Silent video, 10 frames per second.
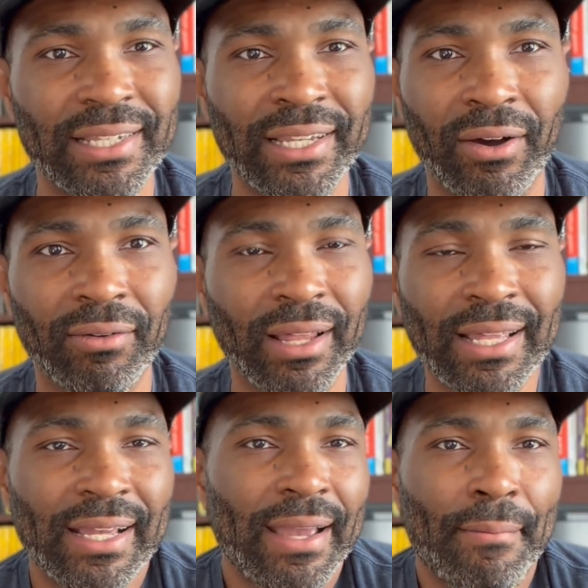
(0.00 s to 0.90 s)
like,
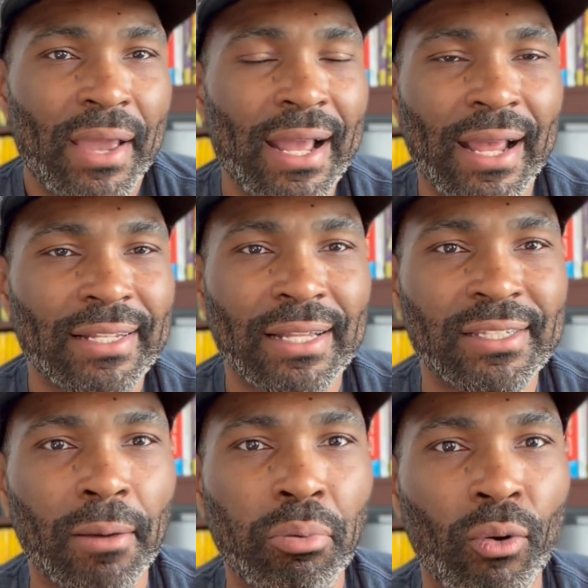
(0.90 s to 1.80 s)
I mean, at
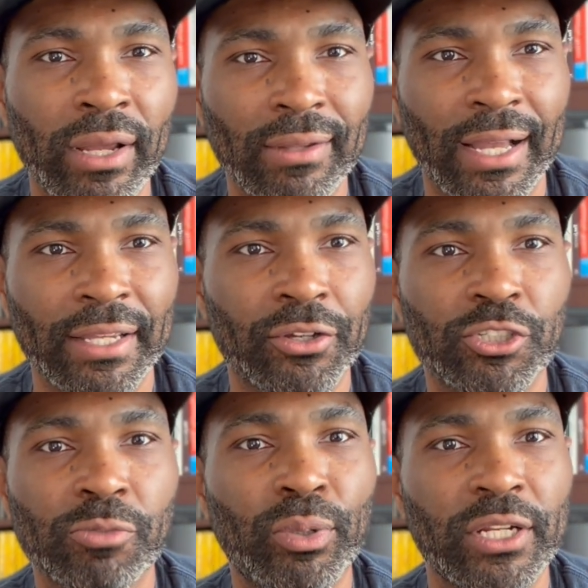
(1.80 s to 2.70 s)
some point, like you're
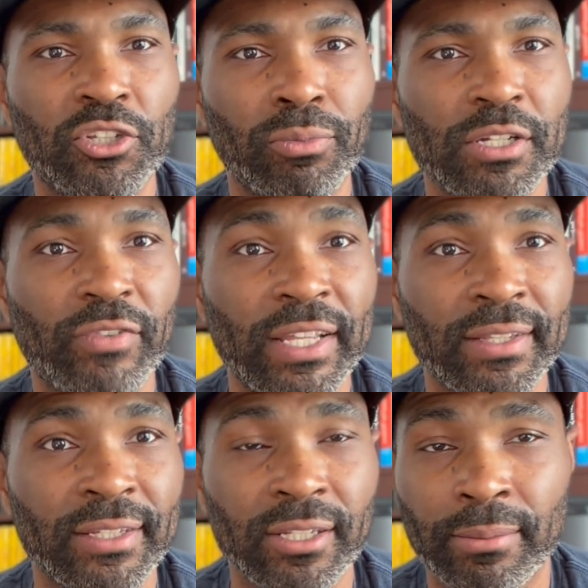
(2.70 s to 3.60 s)
just putting too much faith
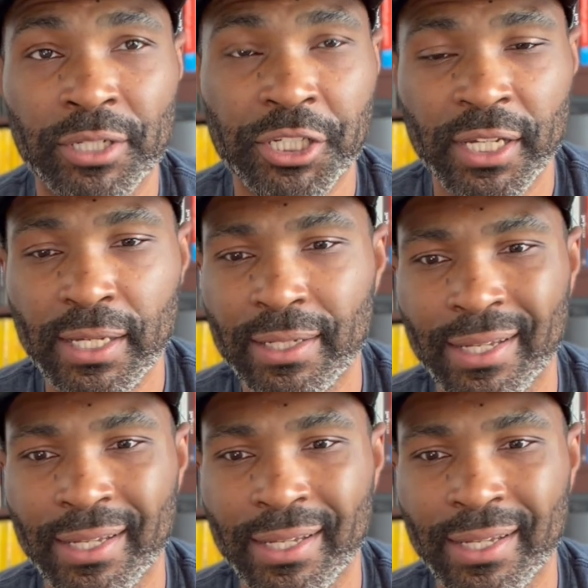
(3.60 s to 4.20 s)
into the machine.